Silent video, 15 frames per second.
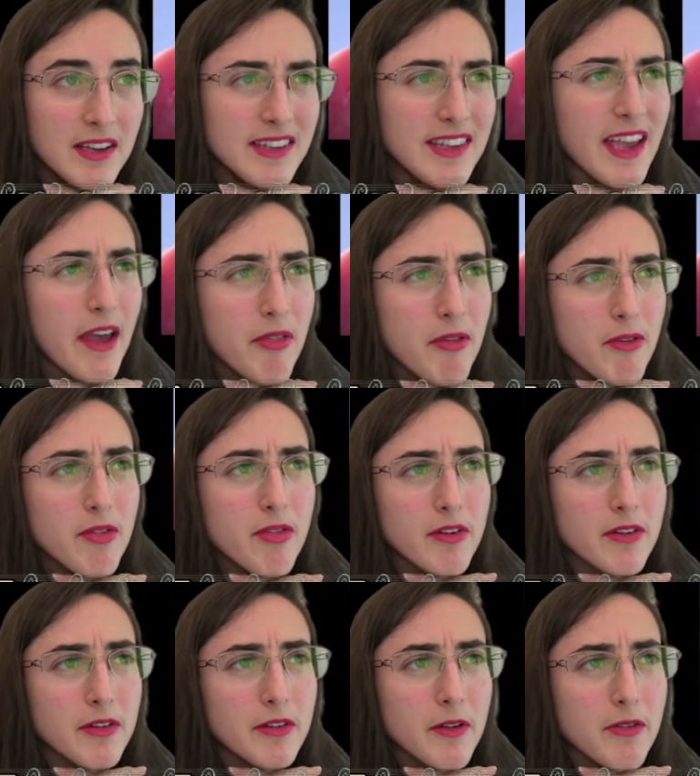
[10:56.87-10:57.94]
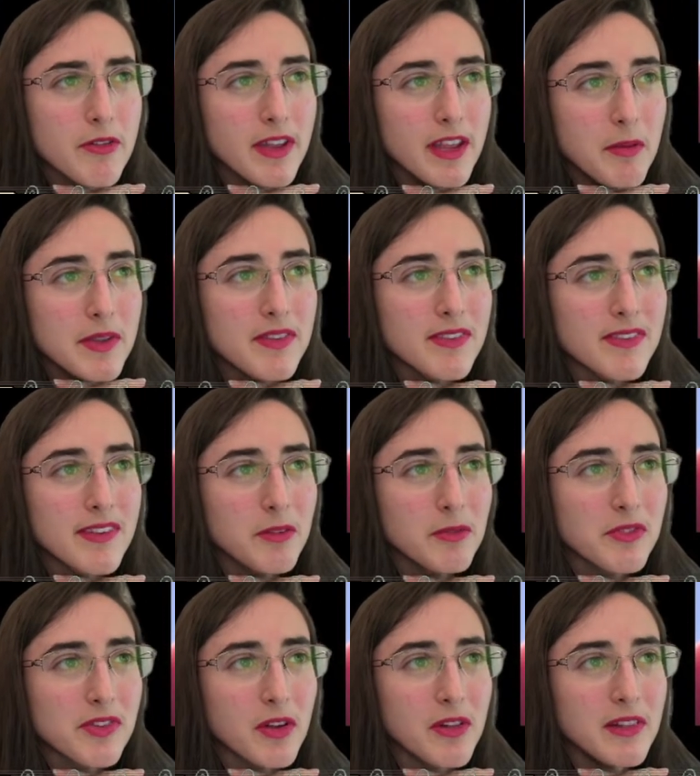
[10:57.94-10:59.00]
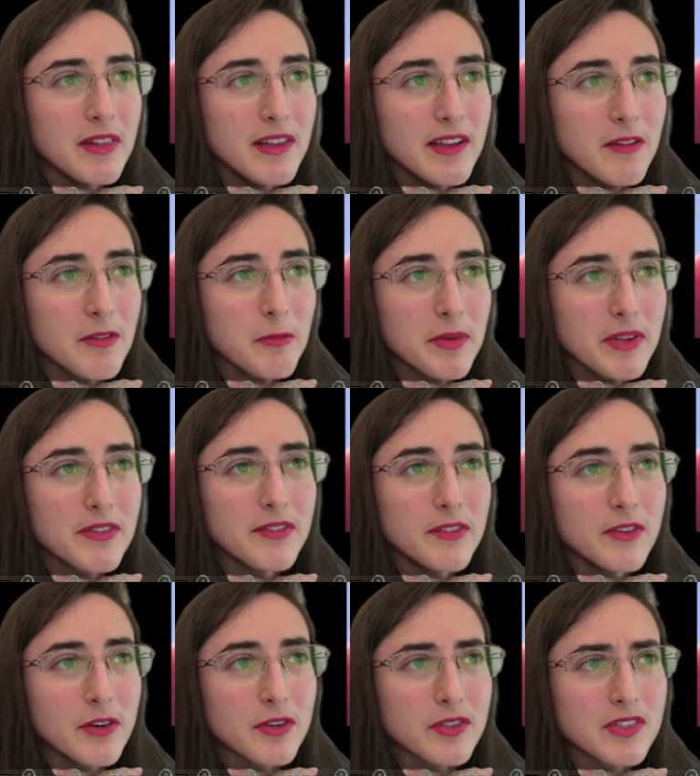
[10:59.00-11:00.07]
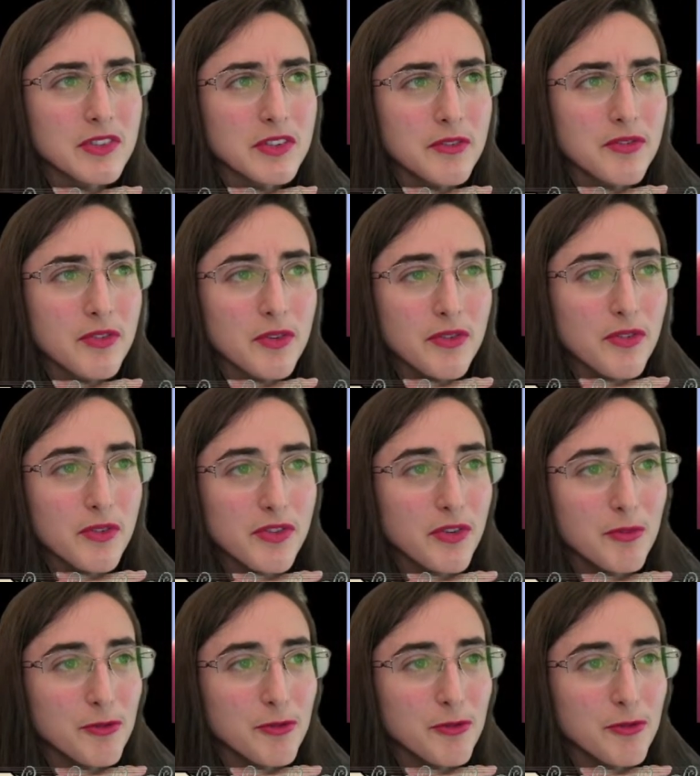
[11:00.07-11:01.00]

Yeah, the name sounds a little bit naughty for some